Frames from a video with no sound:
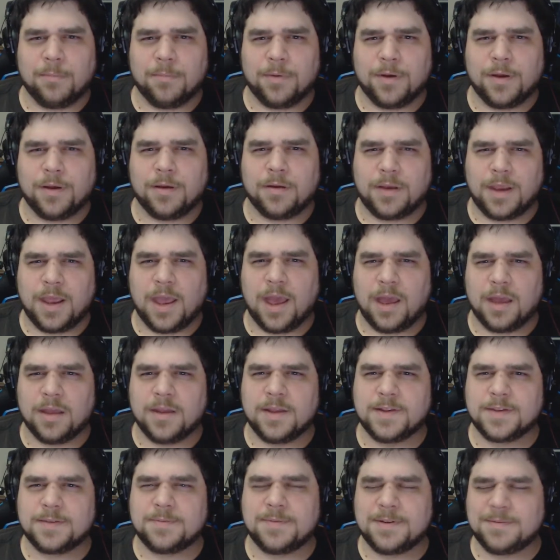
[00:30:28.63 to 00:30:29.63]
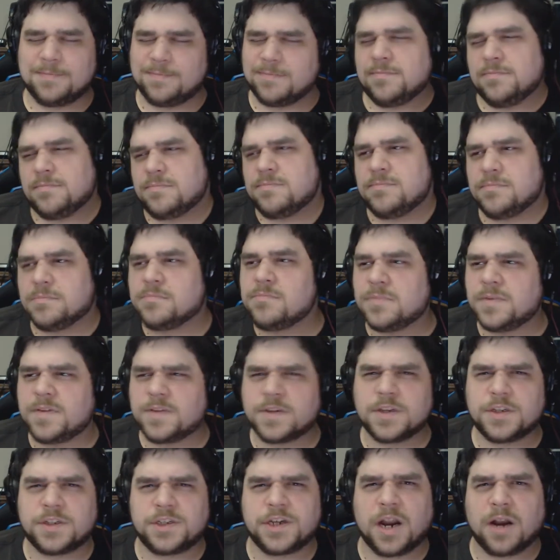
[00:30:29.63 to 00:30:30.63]
But yeah, it's
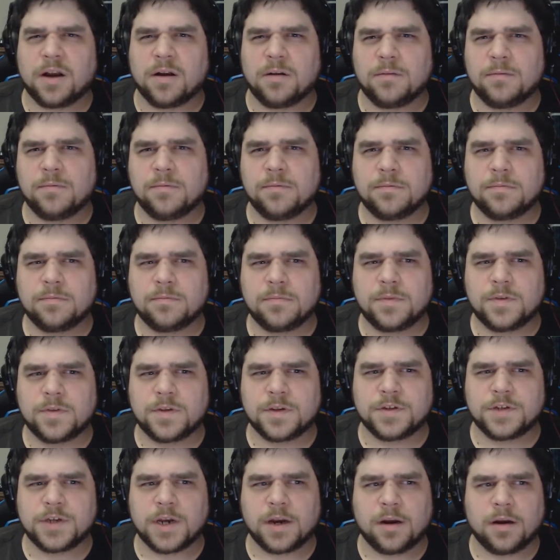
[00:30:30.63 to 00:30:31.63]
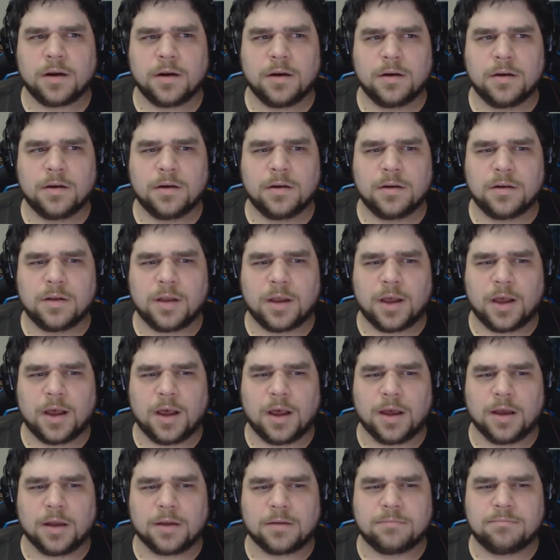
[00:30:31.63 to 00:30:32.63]
good chair. Good chair.
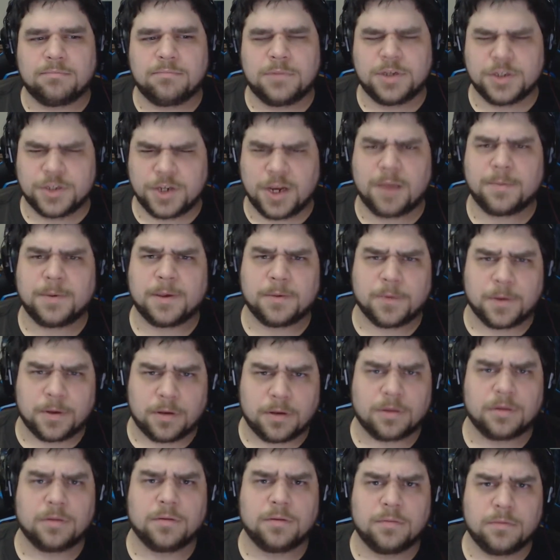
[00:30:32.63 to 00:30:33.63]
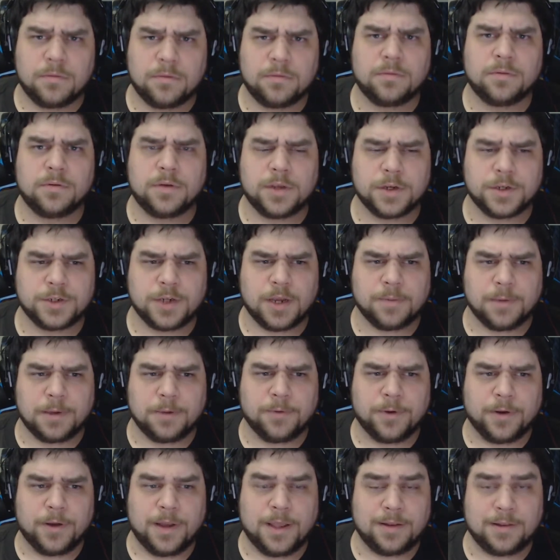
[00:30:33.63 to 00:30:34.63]
Good job, Ewin. Good job,
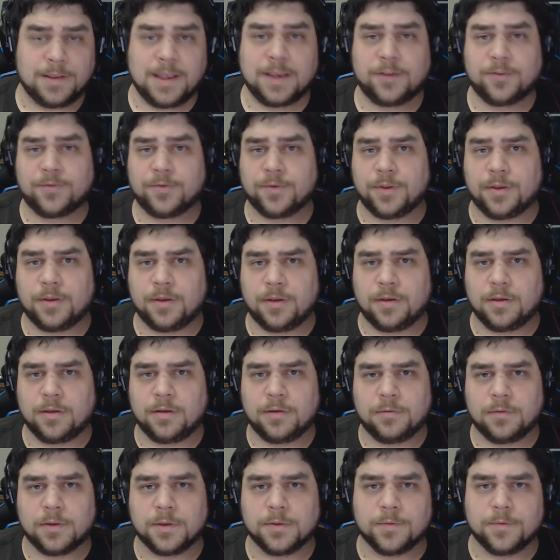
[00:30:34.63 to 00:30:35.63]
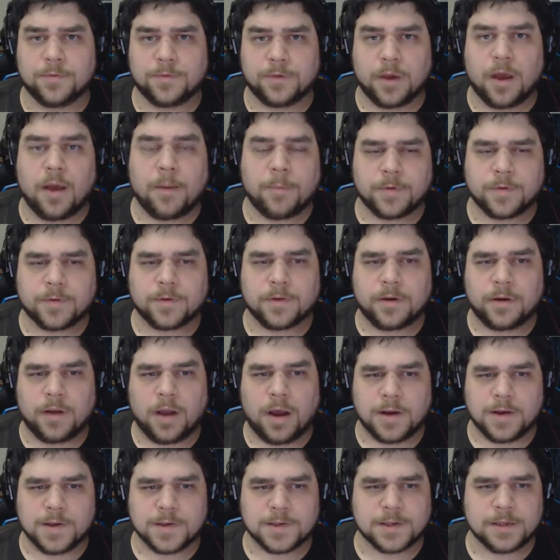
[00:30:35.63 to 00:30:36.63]
Ewin. And thanks for the review opportunity,
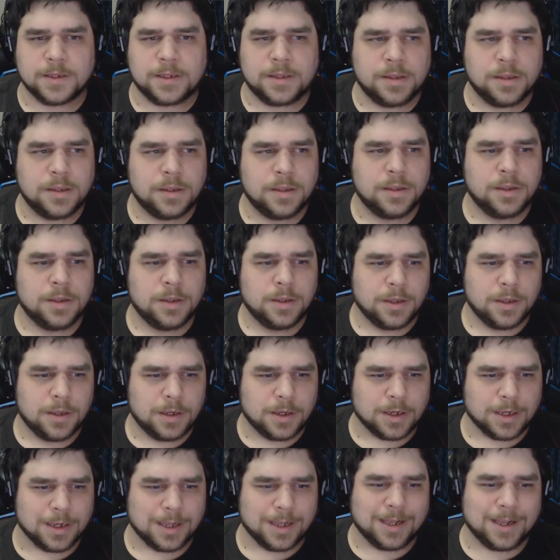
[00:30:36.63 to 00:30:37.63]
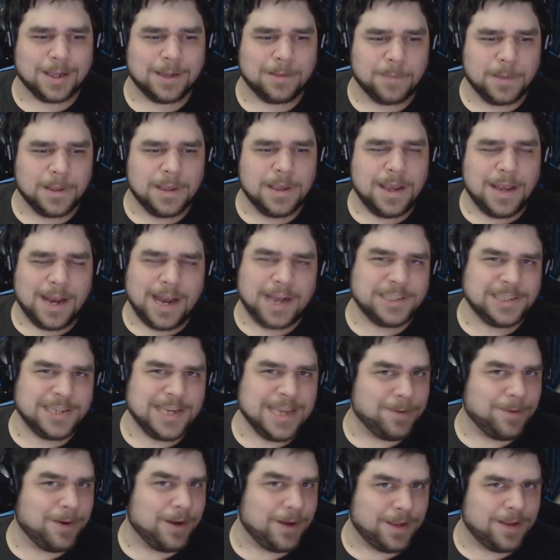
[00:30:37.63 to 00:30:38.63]
honestly. It actually
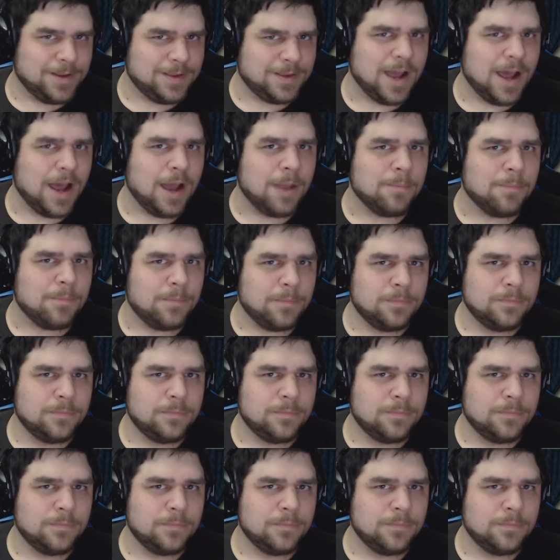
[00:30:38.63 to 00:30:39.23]
came at a good time.